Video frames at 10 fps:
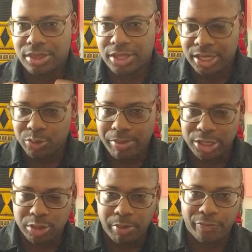things were
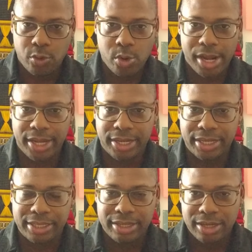measured
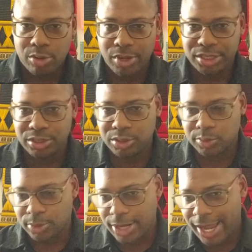beforehand, questions
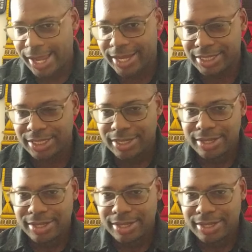were asked,